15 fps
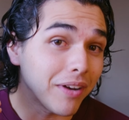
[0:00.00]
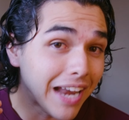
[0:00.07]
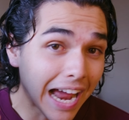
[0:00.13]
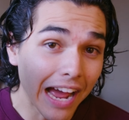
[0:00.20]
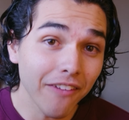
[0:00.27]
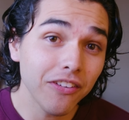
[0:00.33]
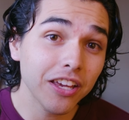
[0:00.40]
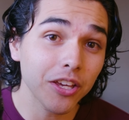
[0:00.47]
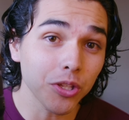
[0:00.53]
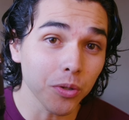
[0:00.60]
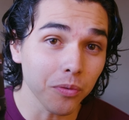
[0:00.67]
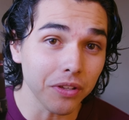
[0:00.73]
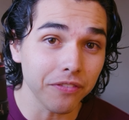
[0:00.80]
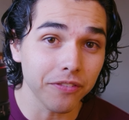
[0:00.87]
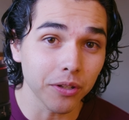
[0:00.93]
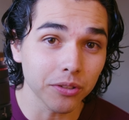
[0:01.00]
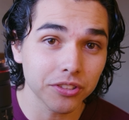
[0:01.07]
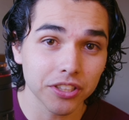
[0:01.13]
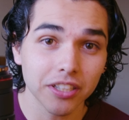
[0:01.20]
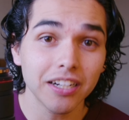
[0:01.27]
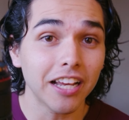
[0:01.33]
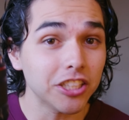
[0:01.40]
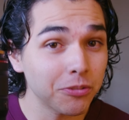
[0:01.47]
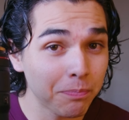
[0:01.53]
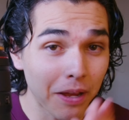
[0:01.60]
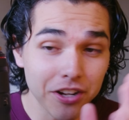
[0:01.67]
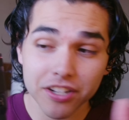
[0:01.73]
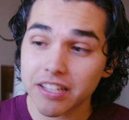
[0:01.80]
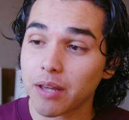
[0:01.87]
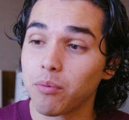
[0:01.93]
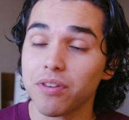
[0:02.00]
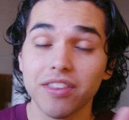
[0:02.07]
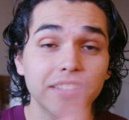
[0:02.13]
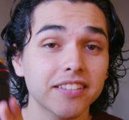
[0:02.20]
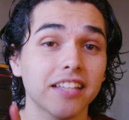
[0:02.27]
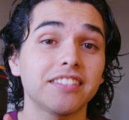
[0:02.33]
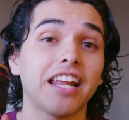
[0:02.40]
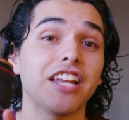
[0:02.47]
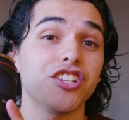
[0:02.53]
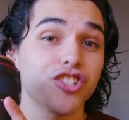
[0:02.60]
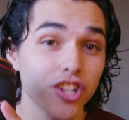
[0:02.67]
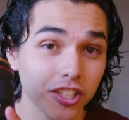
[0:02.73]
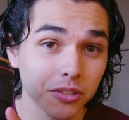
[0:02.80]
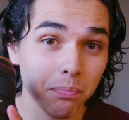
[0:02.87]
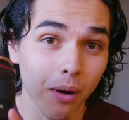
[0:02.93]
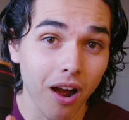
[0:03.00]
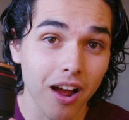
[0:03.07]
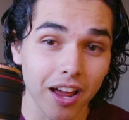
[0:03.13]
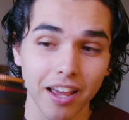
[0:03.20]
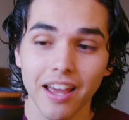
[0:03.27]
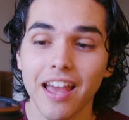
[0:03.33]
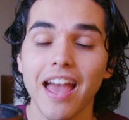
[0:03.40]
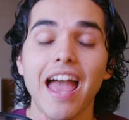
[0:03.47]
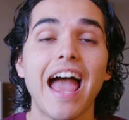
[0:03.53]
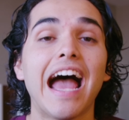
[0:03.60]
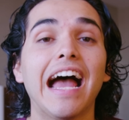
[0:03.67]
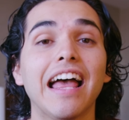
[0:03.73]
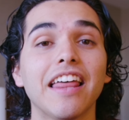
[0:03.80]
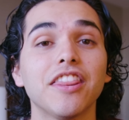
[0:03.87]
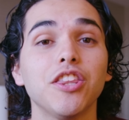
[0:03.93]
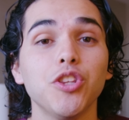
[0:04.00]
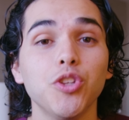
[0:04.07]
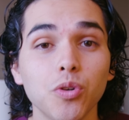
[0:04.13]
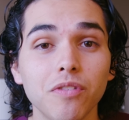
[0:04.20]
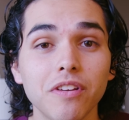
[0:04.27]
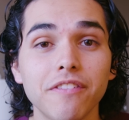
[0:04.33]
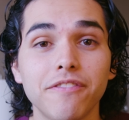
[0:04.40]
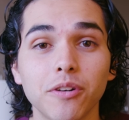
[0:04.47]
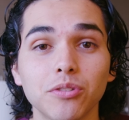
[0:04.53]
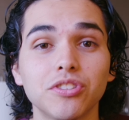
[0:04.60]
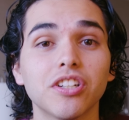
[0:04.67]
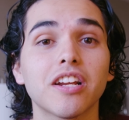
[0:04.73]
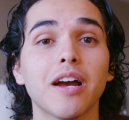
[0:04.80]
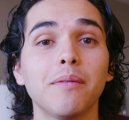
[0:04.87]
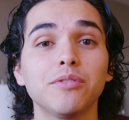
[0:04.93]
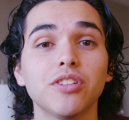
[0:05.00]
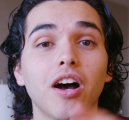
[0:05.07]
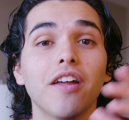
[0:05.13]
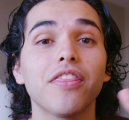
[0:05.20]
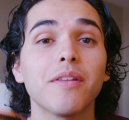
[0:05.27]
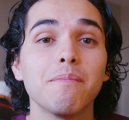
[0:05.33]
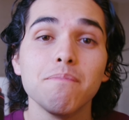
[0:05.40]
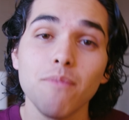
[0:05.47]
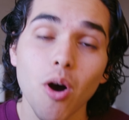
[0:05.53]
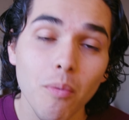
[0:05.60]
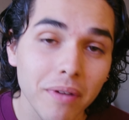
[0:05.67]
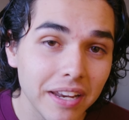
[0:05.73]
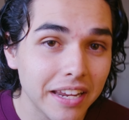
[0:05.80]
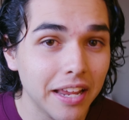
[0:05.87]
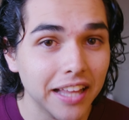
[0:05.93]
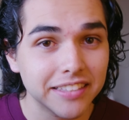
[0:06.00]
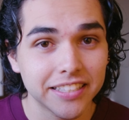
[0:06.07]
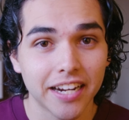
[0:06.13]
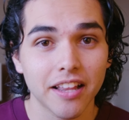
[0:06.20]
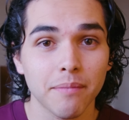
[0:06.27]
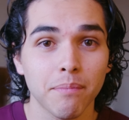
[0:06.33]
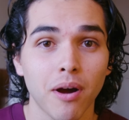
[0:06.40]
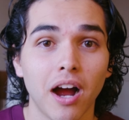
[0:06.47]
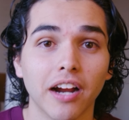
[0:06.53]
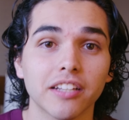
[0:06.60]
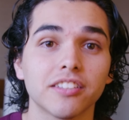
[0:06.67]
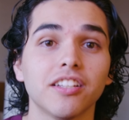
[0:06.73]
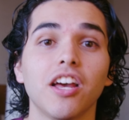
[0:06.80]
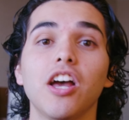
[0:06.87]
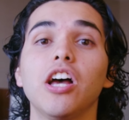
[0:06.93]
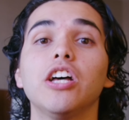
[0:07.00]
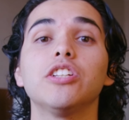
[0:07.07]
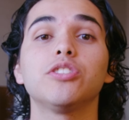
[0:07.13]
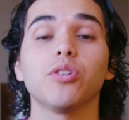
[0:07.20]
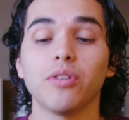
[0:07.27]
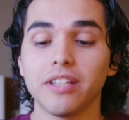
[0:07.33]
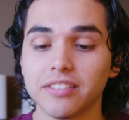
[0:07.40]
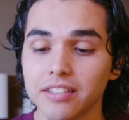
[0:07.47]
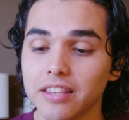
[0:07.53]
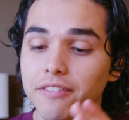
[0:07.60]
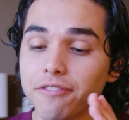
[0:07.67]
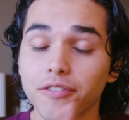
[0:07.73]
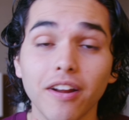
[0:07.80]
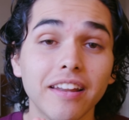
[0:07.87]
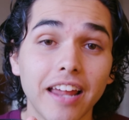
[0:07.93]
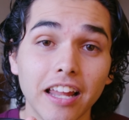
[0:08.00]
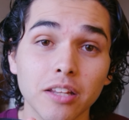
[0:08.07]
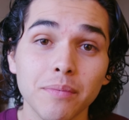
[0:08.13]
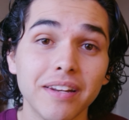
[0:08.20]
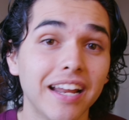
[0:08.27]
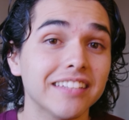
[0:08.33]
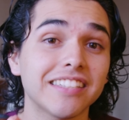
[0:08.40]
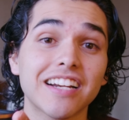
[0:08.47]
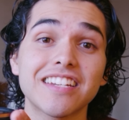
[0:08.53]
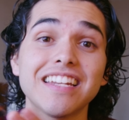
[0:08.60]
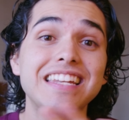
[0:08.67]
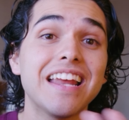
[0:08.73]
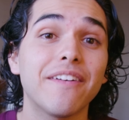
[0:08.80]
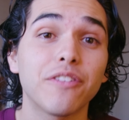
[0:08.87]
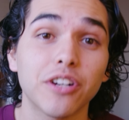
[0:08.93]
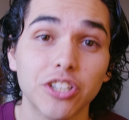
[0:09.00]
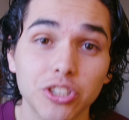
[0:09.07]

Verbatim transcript: when having a UV filter, especially with this lens that I just bought, the UV filter comes on the moment it gets out of the box. So it's front element is actually never